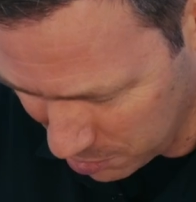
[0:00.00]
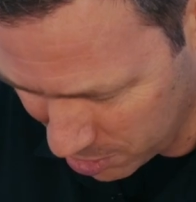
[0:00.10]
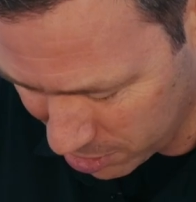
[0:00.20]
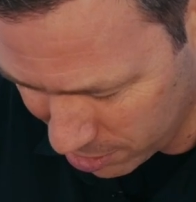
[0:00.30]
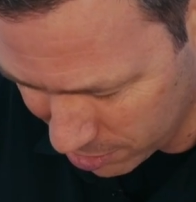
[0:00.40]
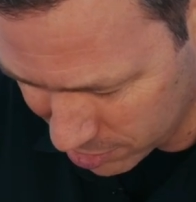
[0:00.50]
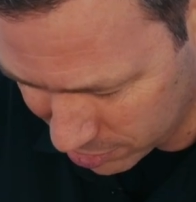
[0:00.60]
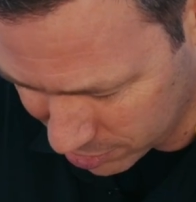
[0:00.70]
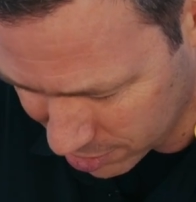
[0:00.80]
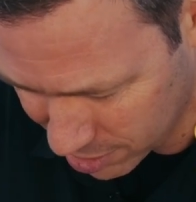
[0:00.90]
I mean, there
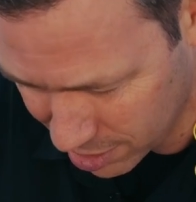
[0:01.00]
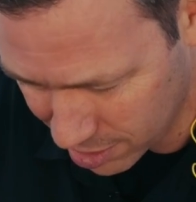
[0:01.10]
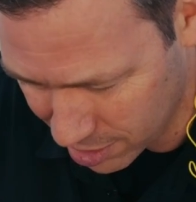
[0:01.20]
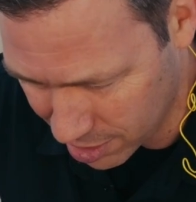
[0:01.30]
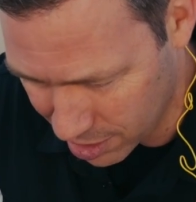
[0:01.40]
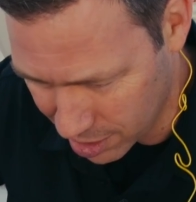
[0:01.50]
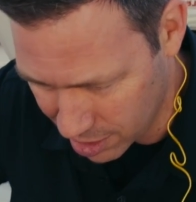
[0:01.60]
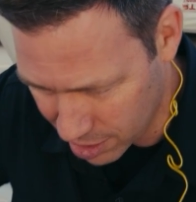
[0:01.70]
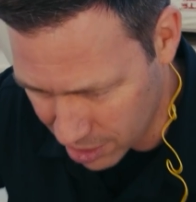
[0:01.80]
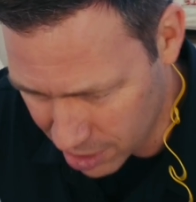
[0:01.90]
is
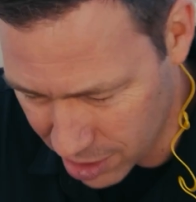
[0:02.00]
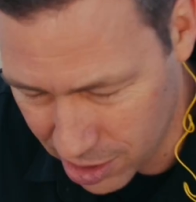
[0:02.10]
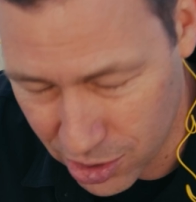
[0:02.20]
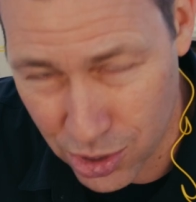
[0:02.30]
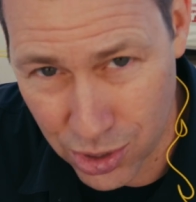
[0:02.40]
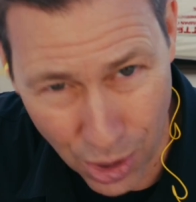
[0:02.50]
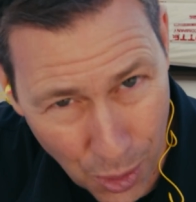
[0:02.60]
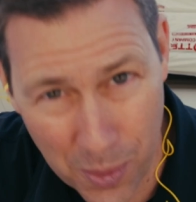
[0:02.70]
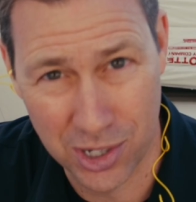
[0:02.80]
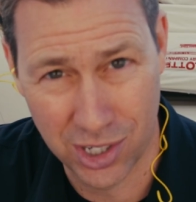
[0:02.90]

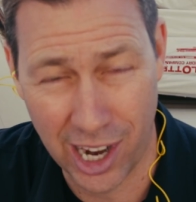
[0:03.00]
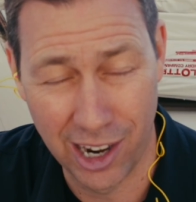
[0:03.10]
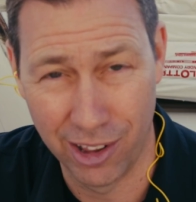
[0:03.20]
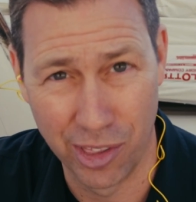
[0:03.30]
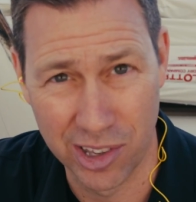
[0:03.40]
so much scale on